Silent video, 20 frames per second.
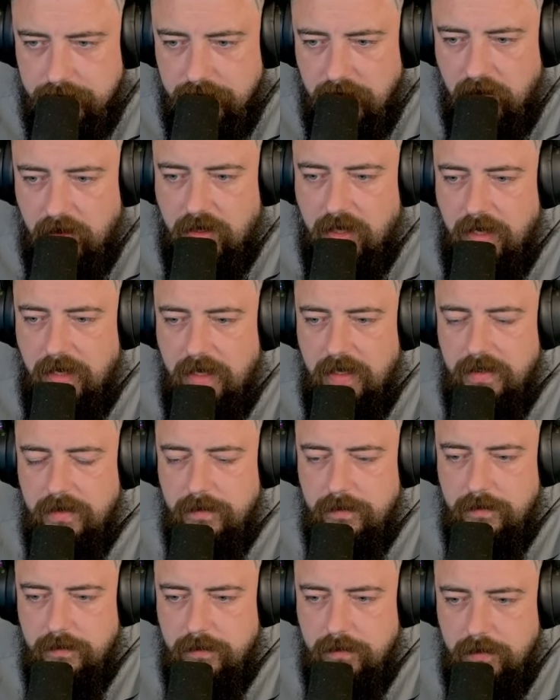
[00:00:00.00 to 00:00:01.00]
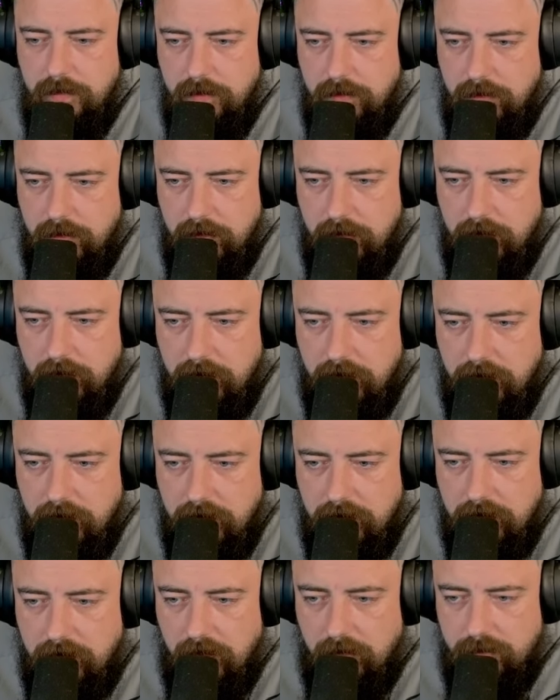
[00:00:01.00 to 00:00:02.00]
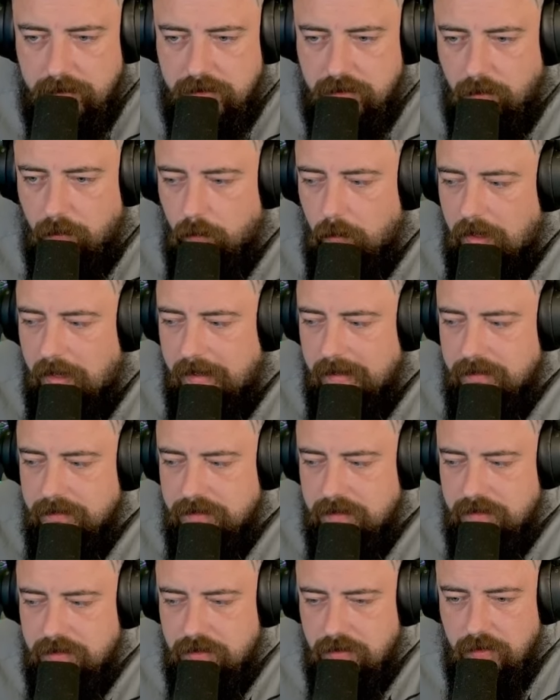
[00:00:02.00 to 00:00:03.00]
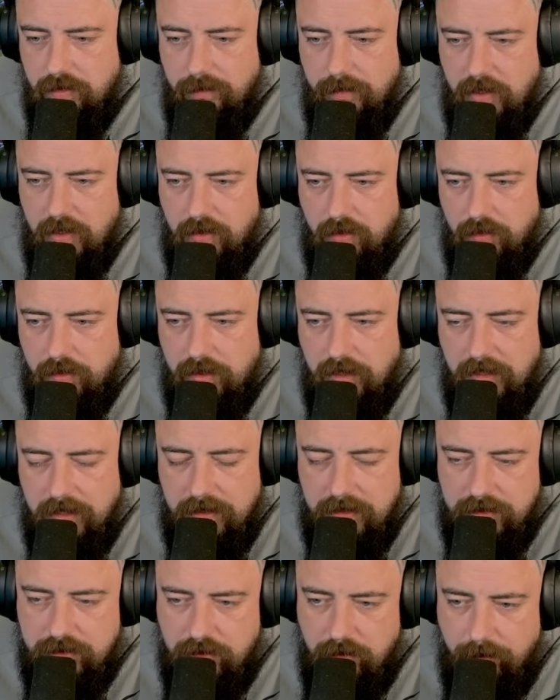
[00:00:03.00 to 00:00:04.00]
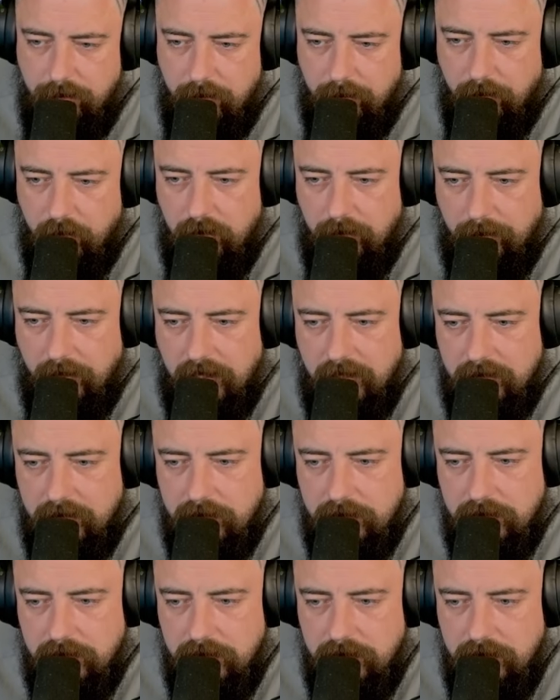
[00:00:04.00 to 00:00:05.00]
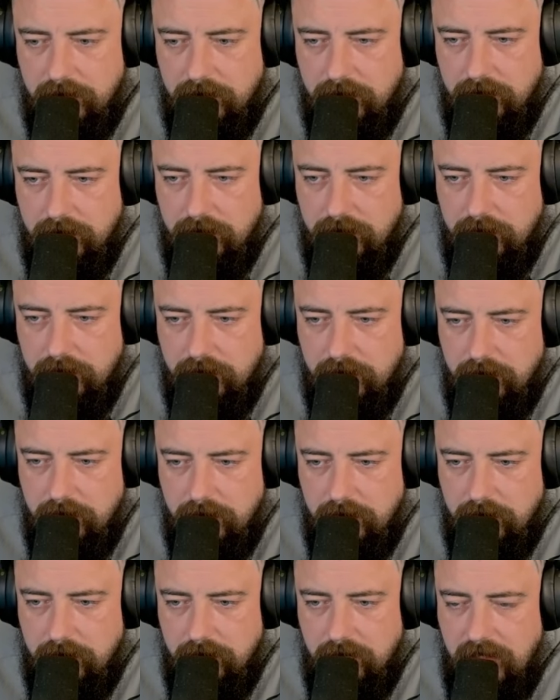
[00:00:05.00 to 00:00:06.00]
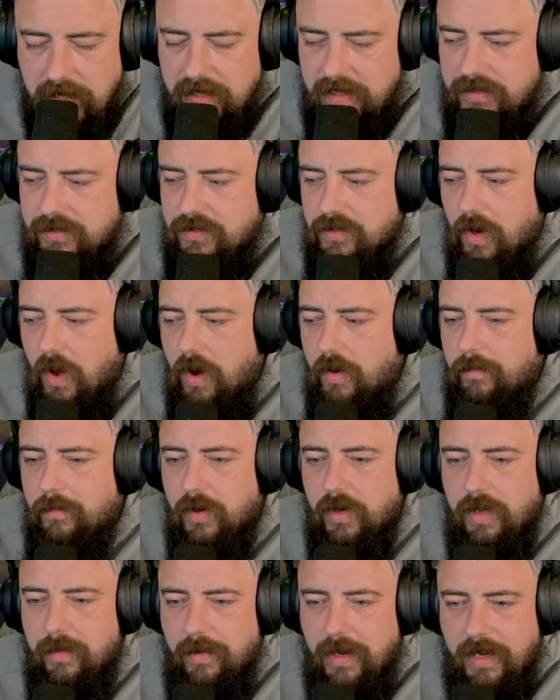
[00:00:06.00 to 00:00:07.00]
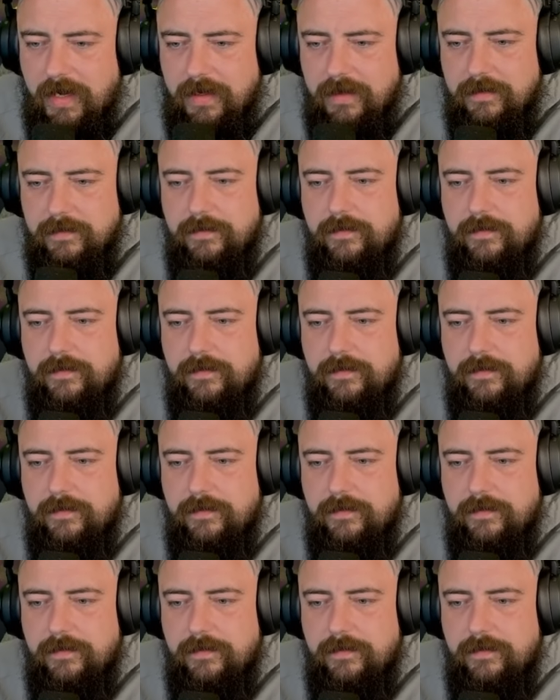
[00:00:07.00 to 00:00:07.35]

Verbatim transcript: Okay. Now with some wilds. This is going to be a good hit. This could be money back. It is not money back.